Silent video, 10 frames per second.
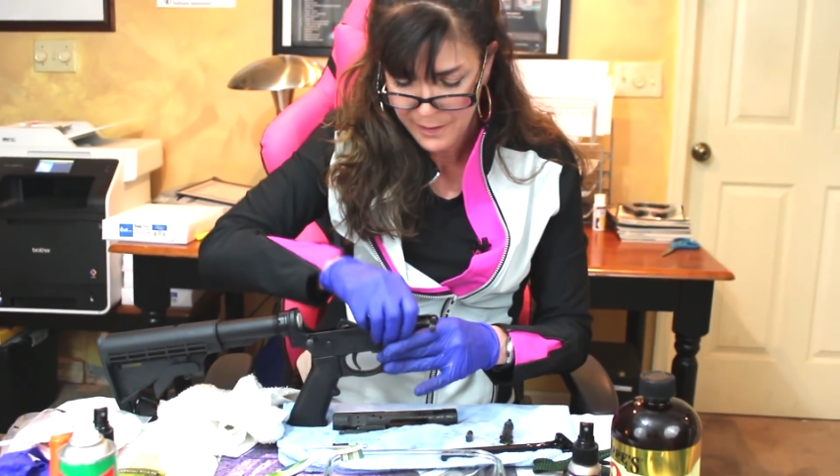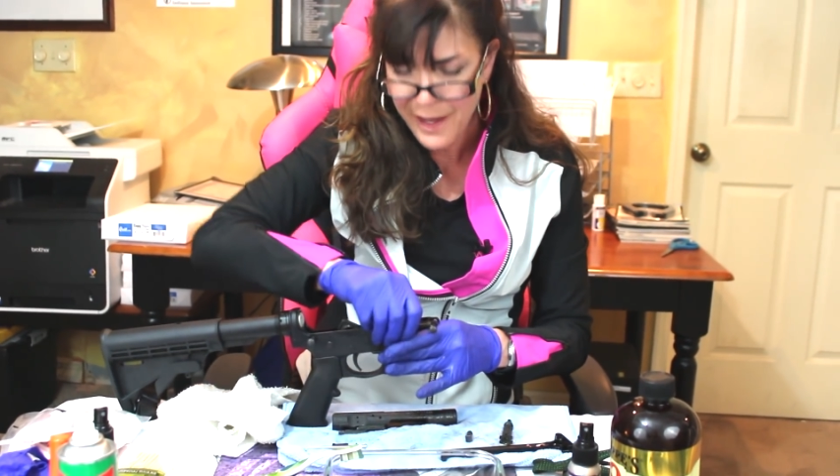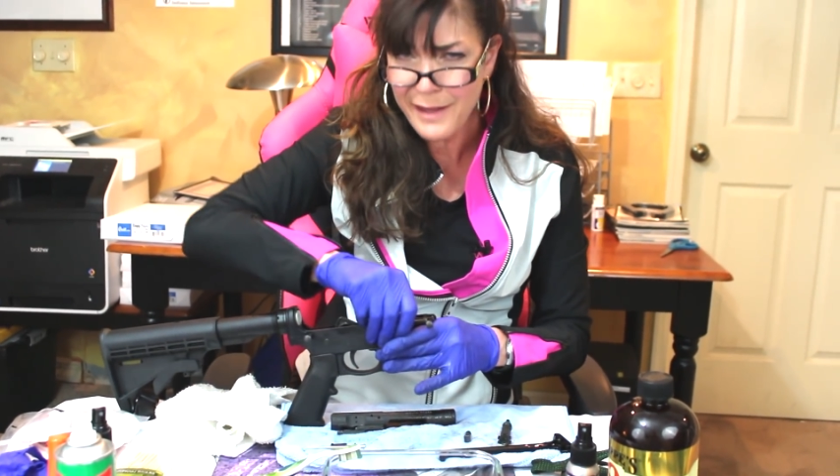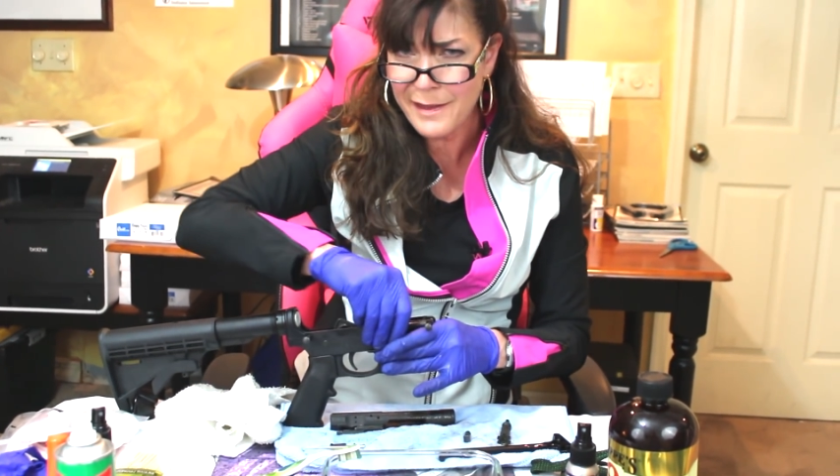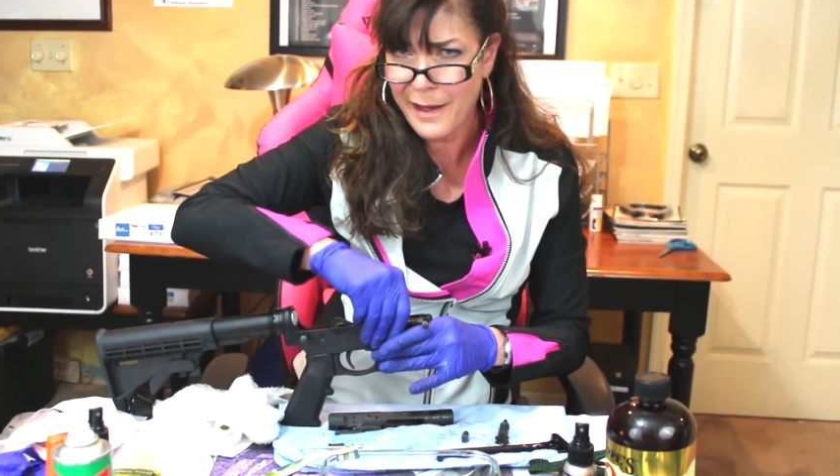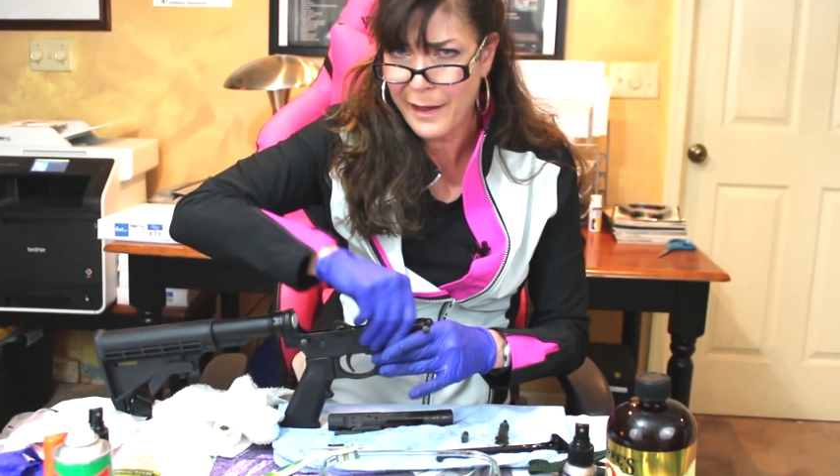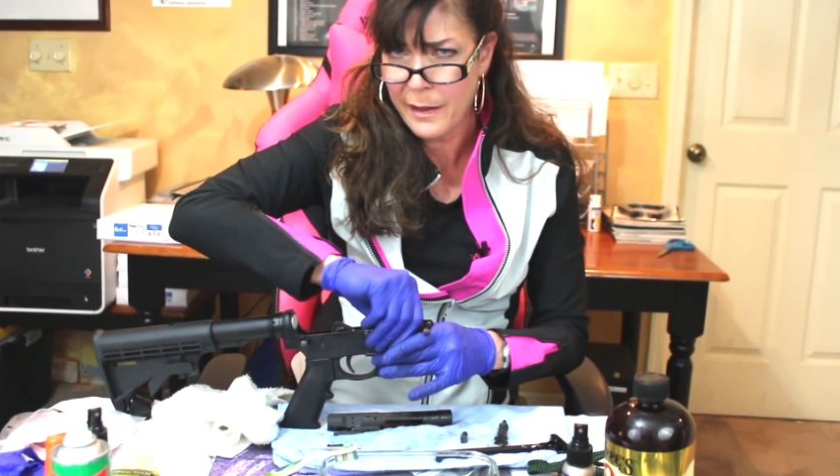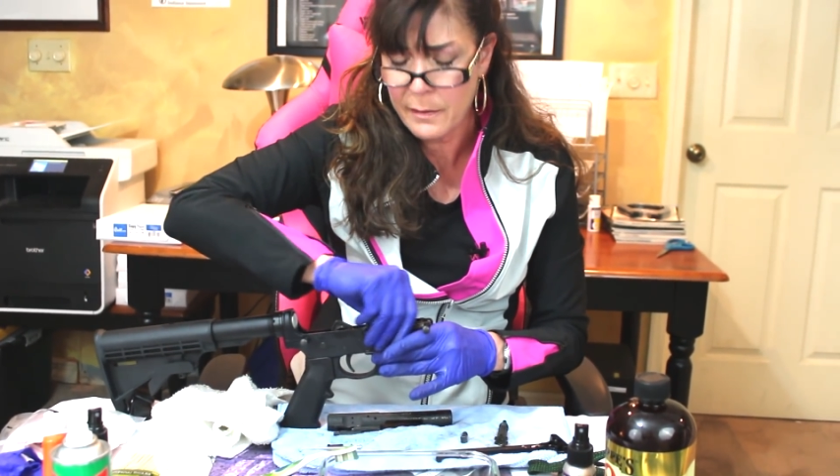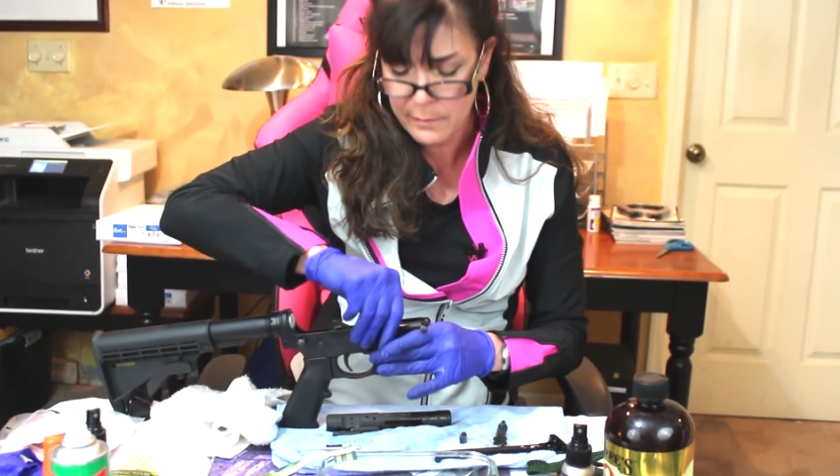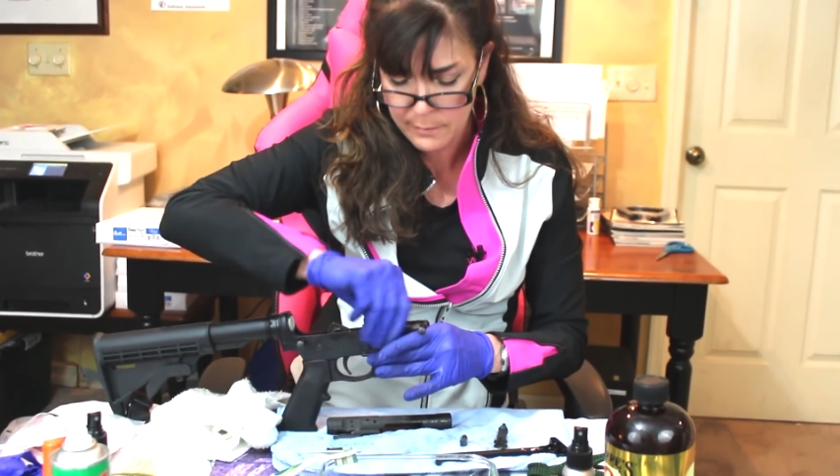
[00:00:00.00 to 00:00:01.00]
Guys like
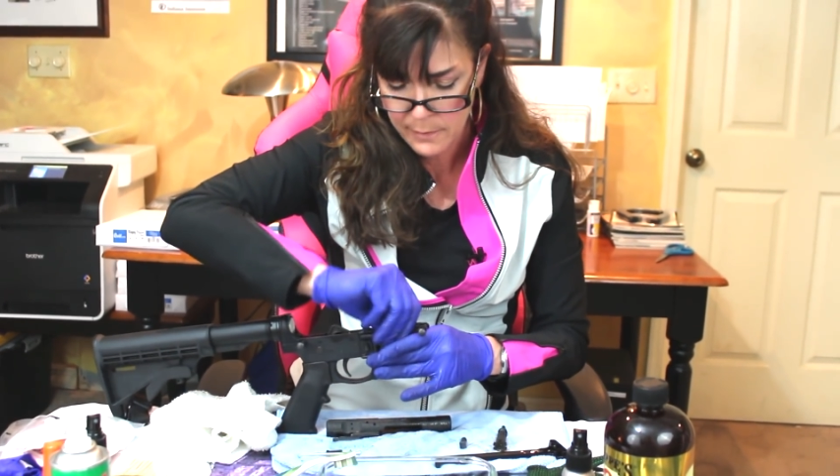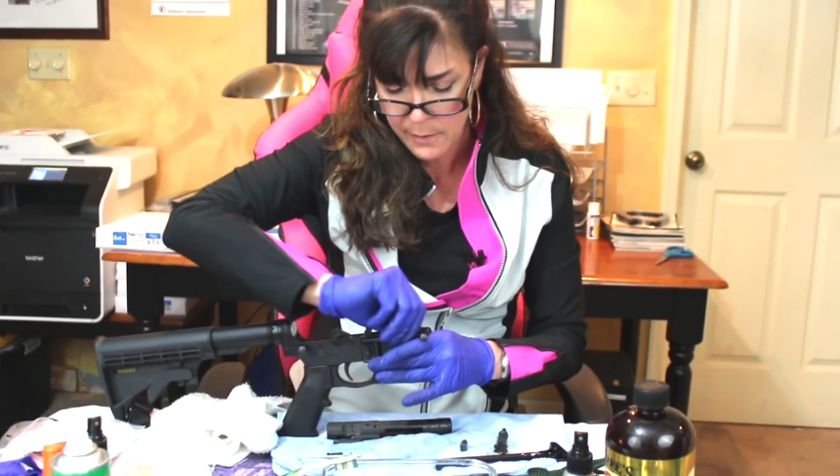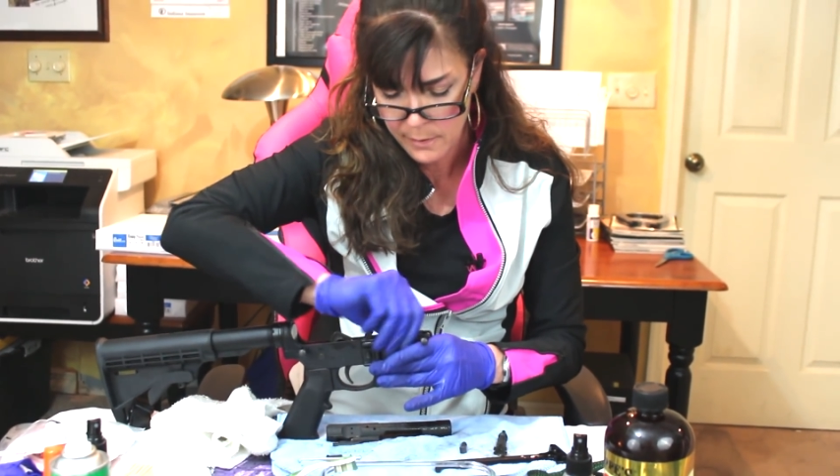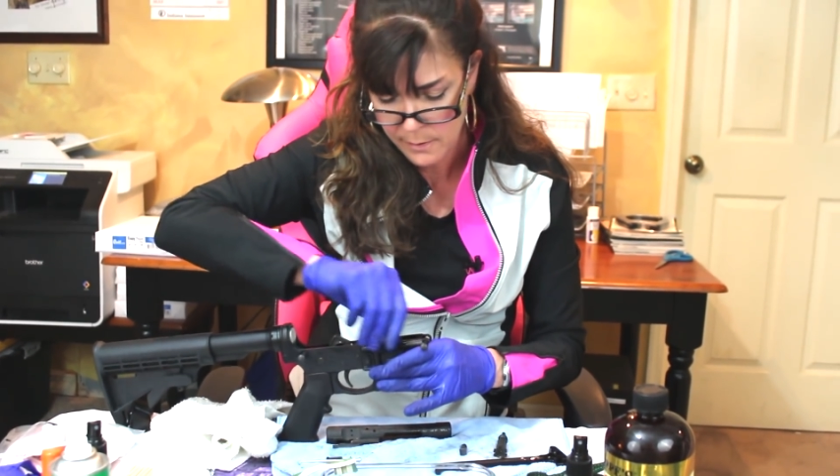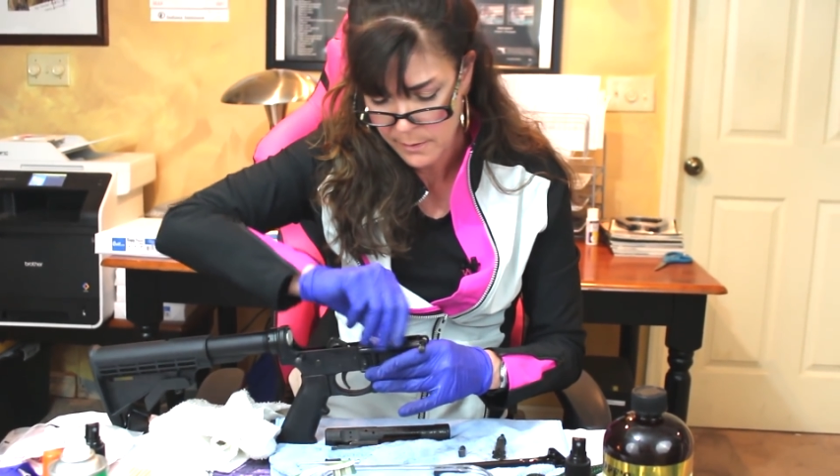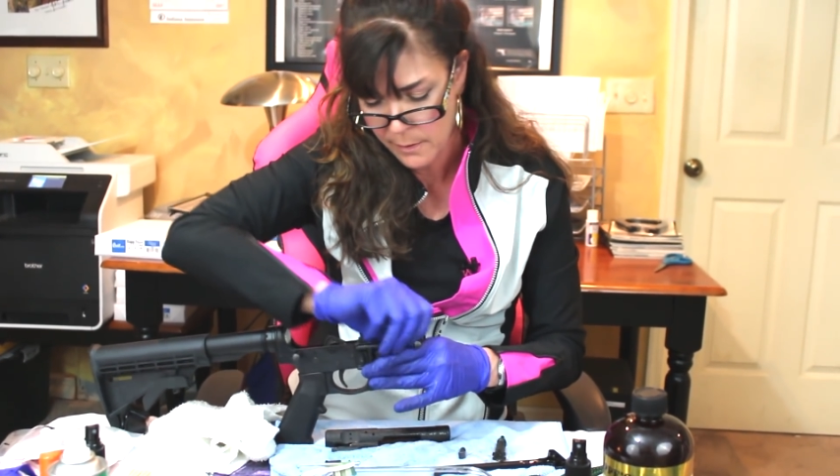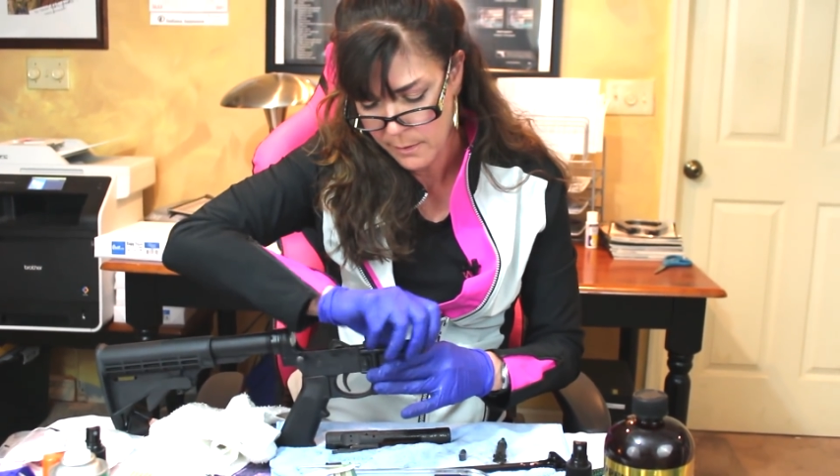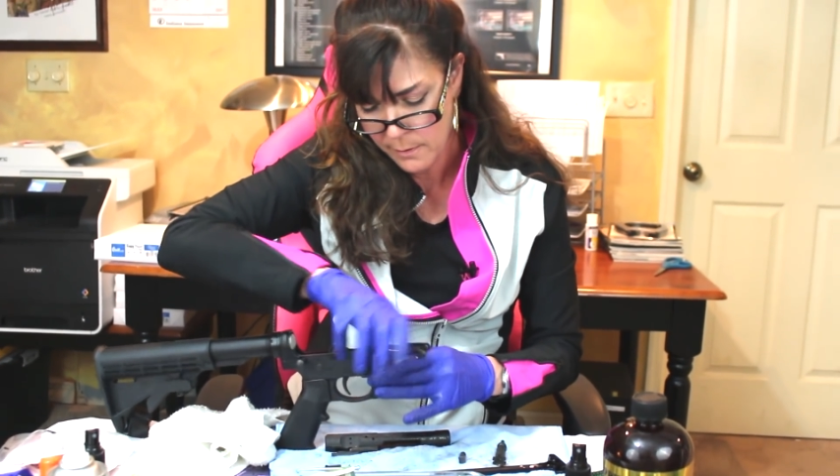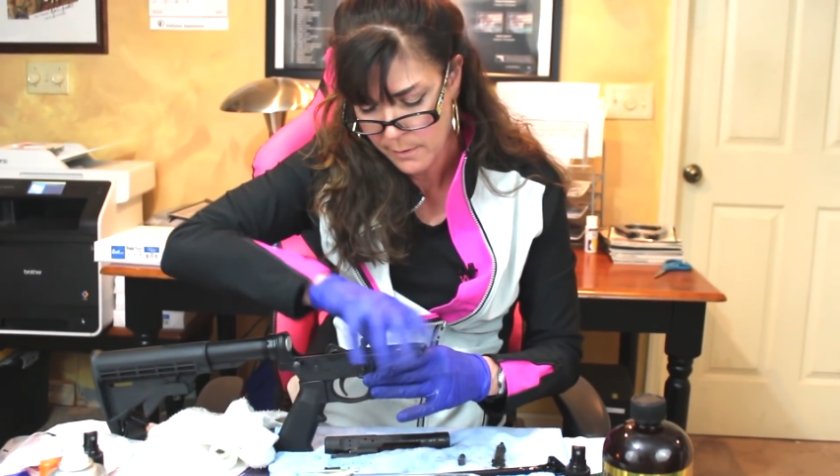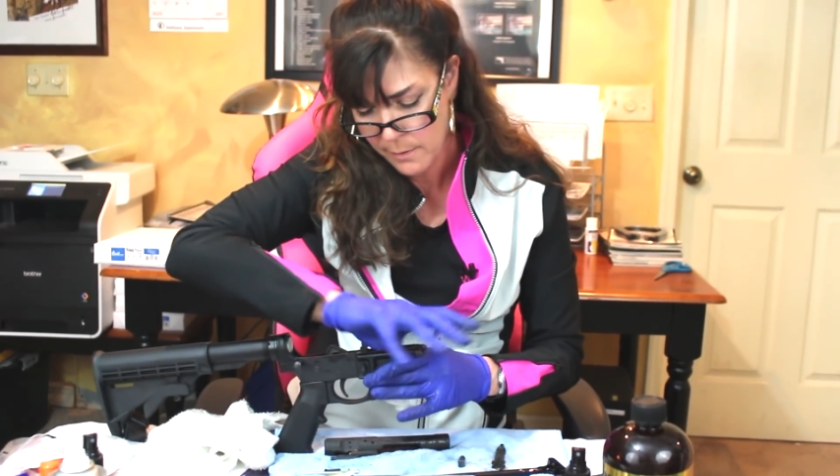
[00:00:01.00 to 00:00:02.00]
it. Guys like it.